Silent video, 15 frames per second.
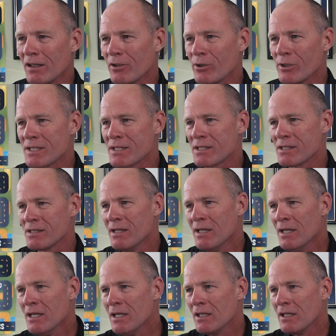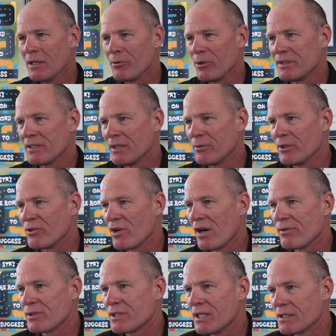Chris, I'm going to take my
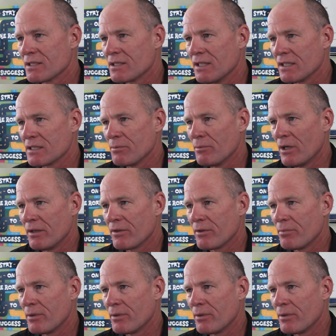driver's test next month,